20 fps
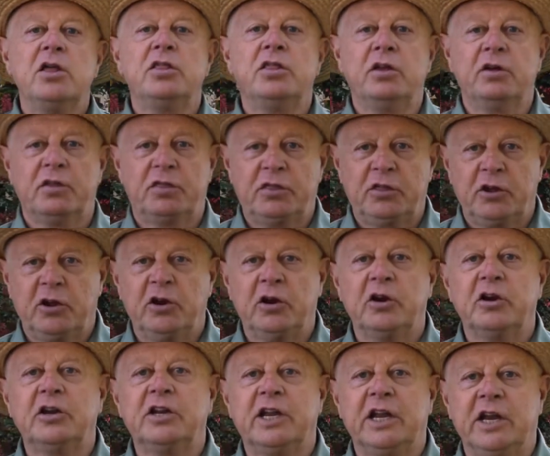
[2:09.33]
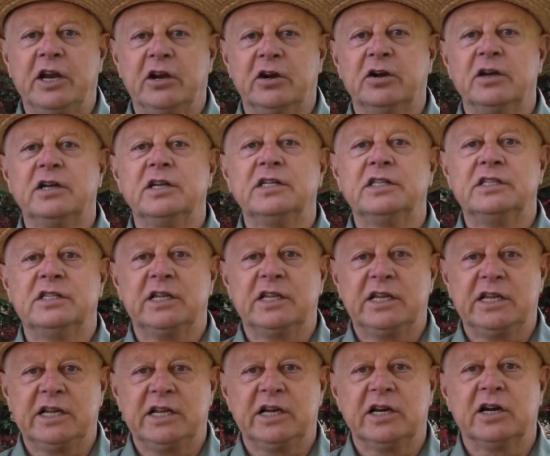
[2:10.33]
The third year is the
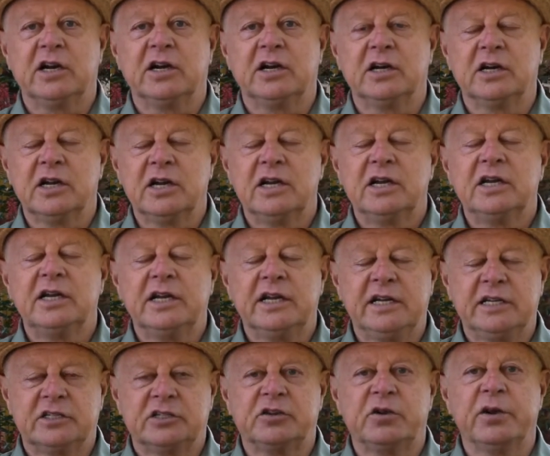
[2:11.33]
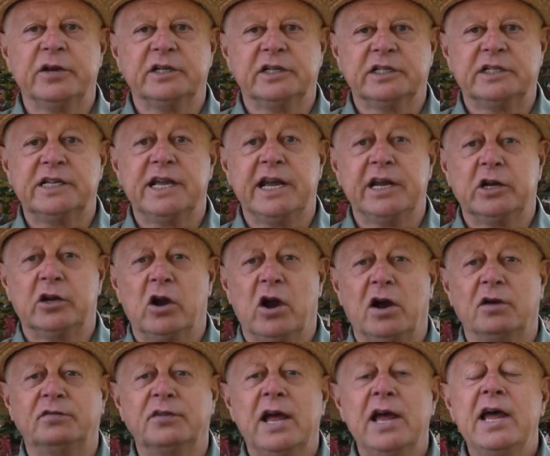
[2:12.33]
year it's going to take off.